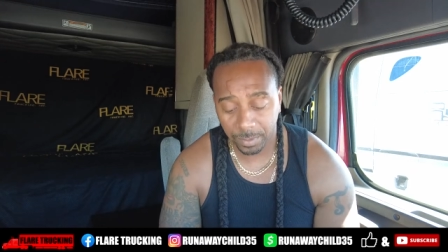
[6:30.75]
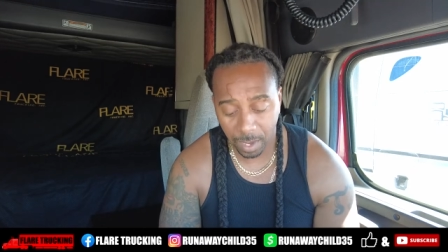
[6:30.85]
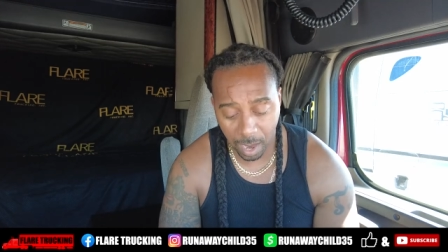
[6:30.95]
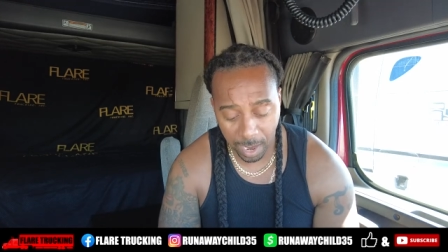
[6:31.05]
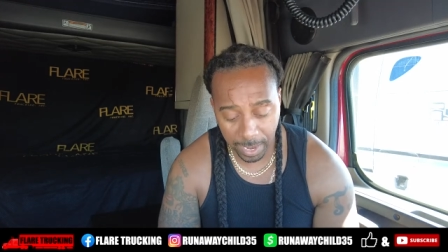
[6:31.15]
All
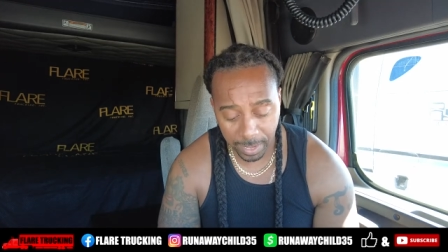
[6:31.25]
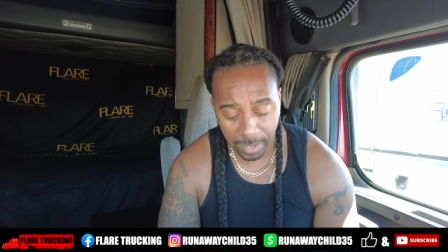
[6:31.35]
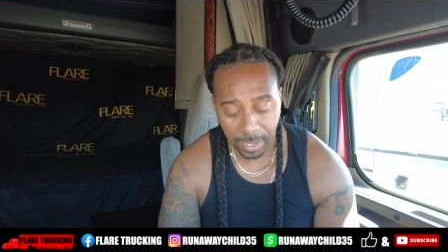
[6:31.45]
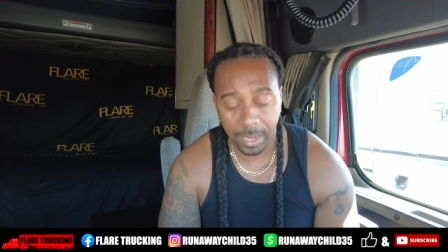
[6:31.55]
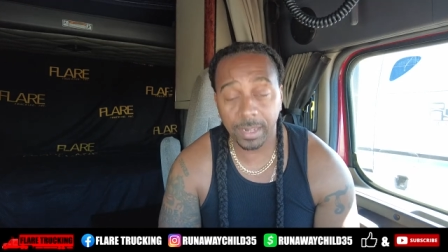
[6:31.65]
right.
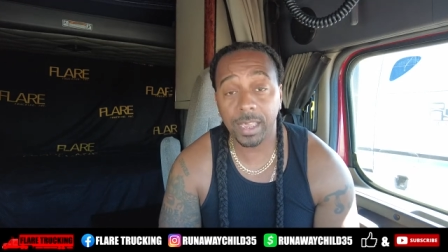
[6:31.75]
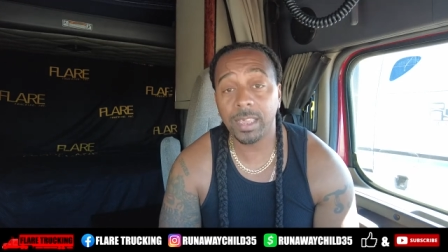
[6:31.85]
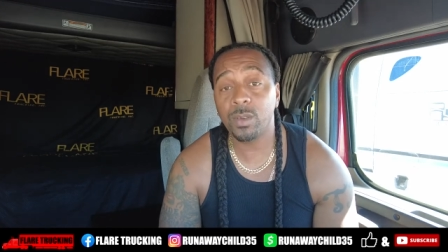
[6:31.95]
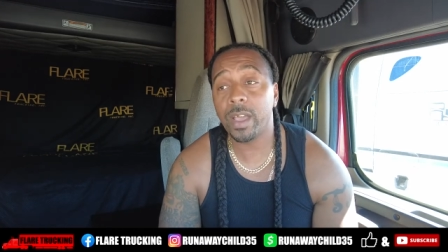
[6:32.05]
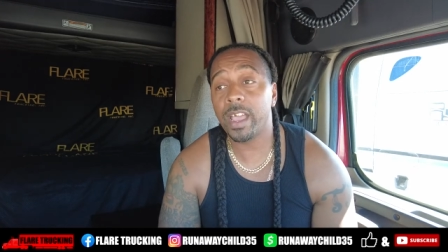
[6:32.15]
And
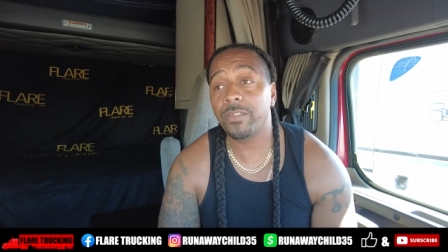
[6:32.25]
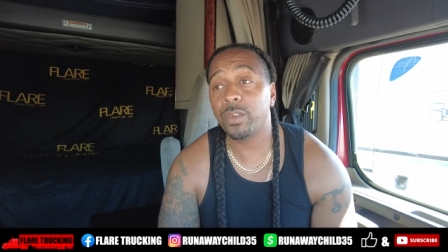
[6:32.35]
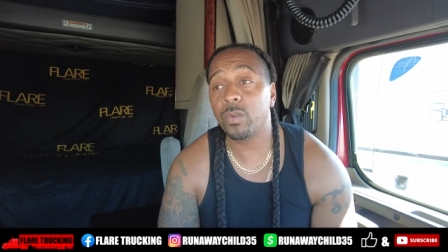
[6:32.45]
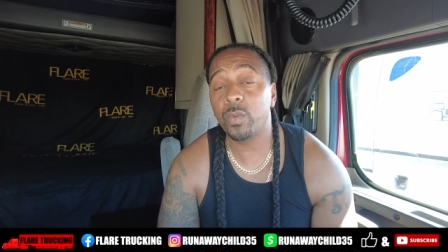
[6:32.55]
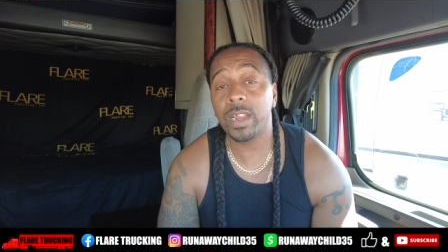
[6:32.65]
then you have
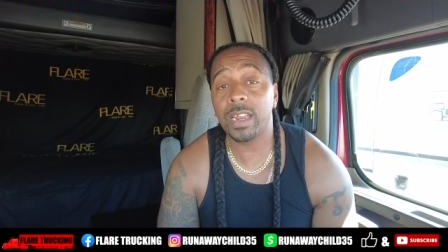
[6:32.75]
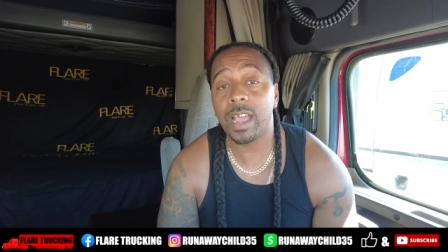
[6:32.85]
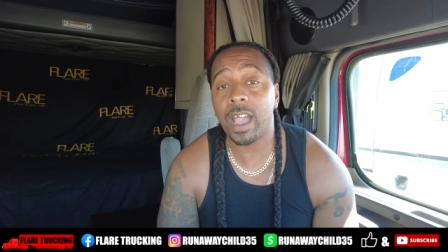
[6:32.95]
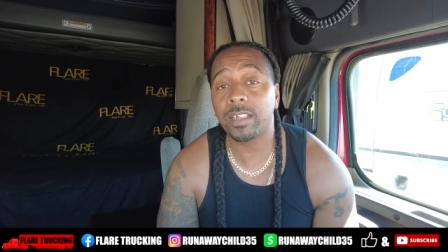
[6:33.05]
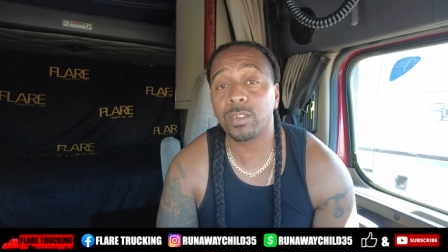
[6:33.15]
your Ridley
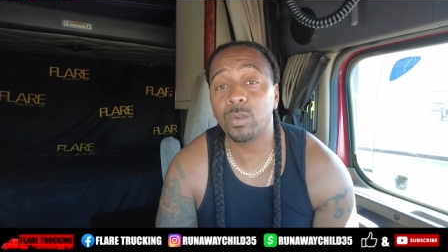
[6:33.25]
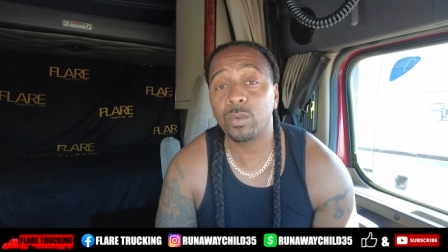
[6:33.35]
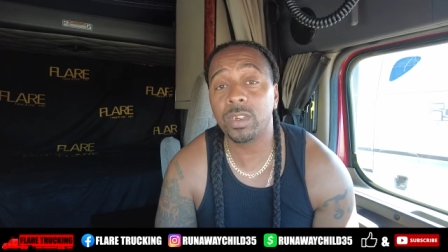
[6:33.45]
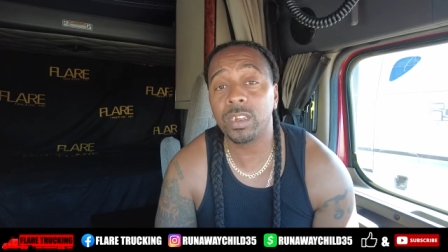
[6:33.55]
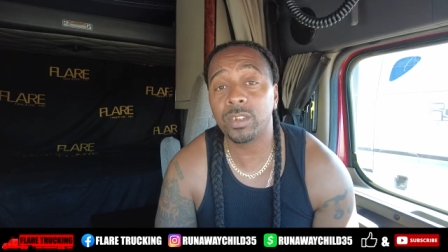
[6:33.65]
High School
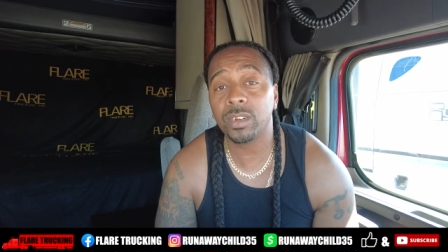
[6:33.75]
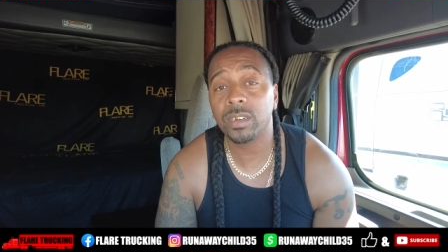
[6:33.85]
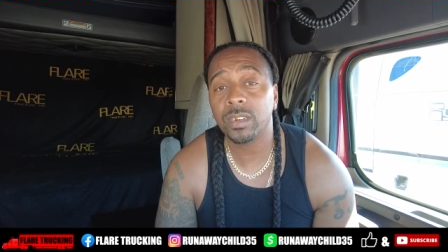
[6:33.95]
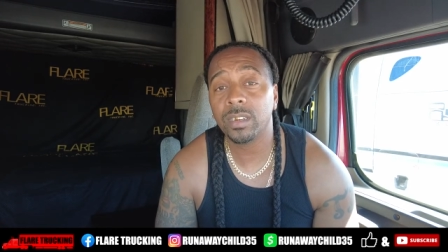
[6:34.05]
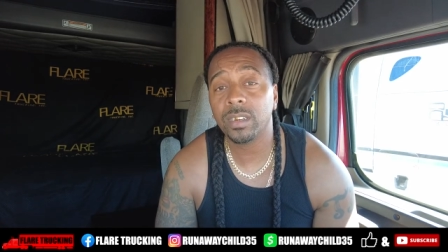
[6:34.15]
teacher.
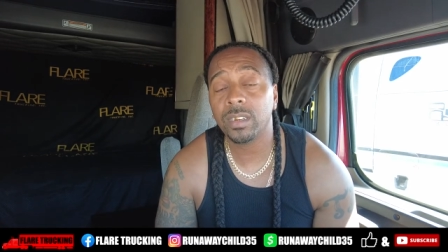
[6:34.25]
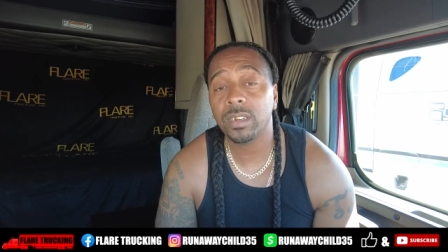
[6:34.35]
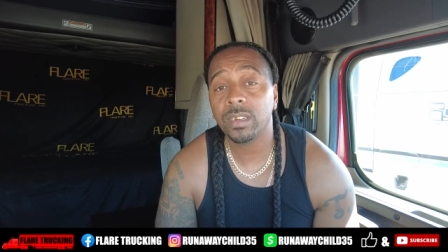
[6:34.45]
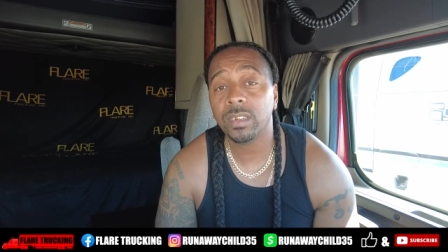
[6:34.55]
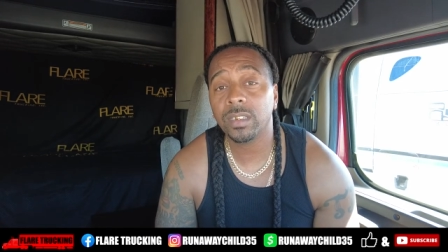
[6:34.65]

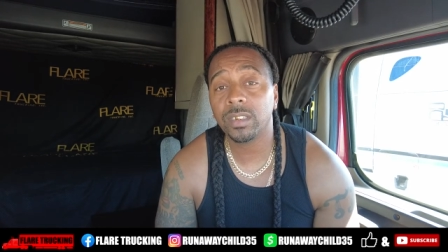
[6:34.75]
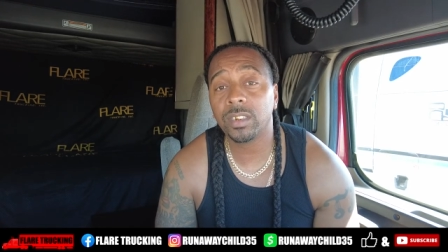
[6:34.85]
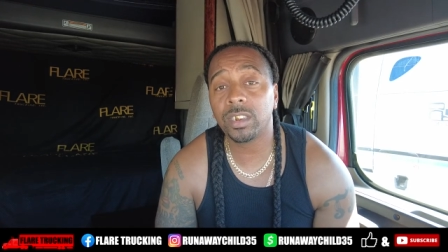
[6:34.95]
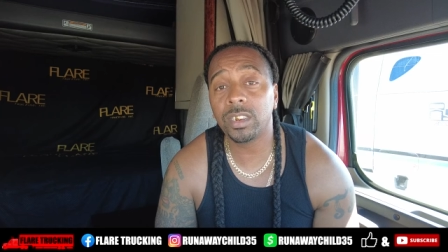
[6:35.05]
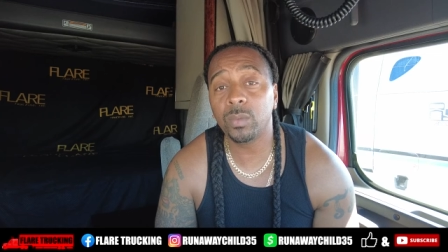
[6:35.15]

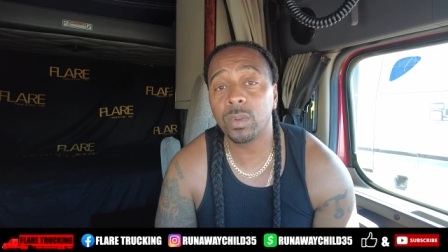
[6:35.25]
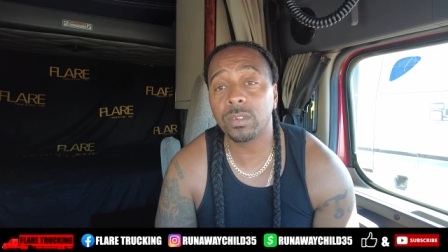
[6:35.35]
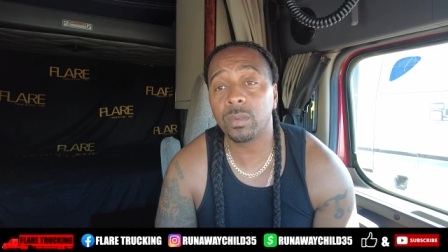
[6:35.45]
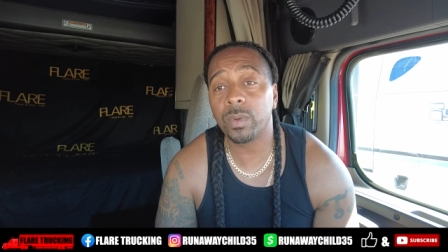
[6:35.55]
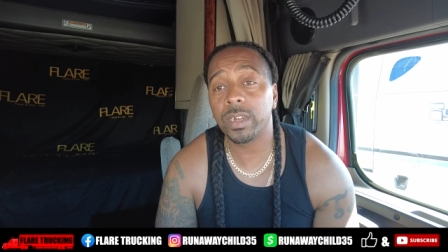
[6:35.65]
She was
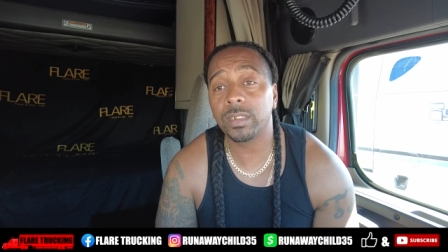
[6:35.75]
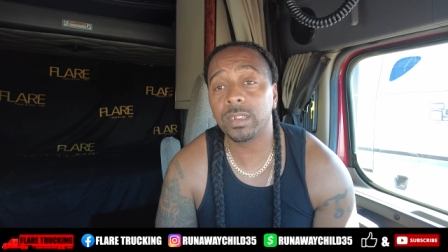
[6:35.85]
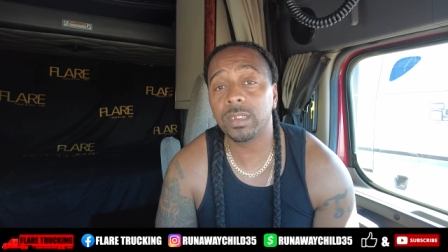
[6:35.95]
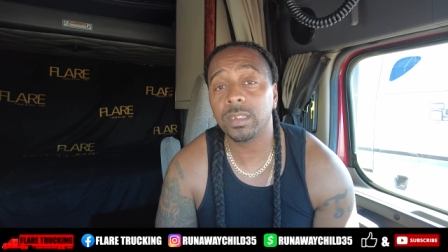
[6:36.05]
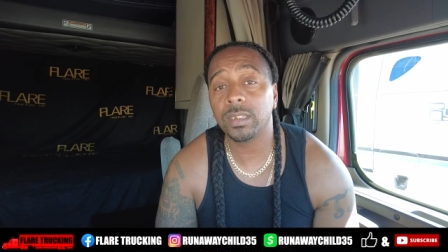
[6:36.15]

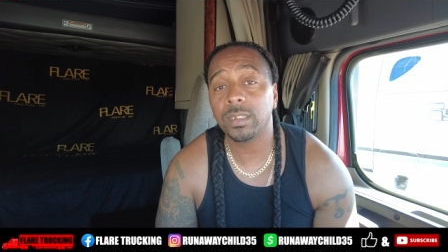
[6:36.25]
arrested